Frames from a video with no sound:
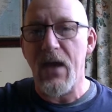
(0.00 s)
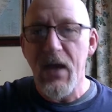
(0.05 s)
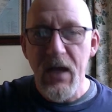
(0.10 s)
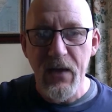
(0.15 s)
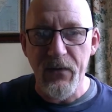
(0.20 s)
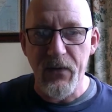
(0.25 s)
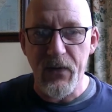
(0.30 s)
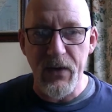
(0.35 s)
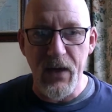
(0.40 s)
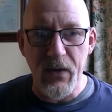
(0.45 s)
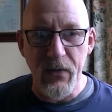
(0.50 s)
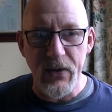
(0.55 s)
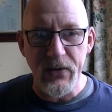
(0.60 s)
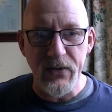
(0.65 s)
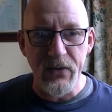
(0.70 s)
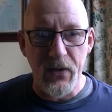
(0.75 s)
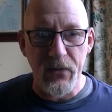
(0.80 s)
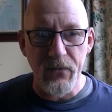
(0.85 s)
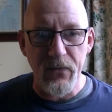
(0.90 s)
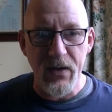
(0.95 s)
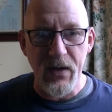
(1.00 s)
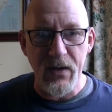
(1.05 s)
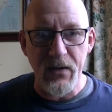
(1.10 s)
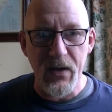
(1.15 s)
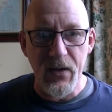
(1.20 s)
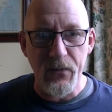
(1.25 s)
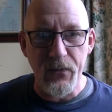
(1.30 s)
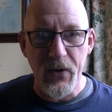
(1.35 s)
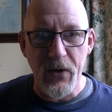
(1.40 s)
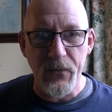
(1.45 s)
even though it's not really the
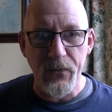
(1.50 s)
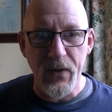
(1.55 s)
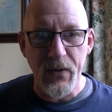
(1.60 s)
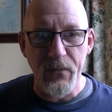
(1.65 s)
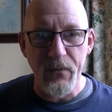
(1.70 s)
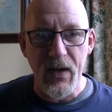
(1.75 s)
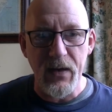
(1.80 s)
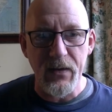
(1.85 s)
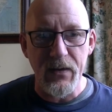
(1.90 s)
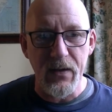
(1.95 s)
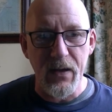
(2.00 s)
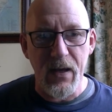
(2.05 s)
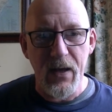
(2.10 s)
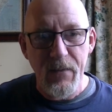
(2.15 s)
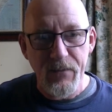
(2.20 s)
appropriate method.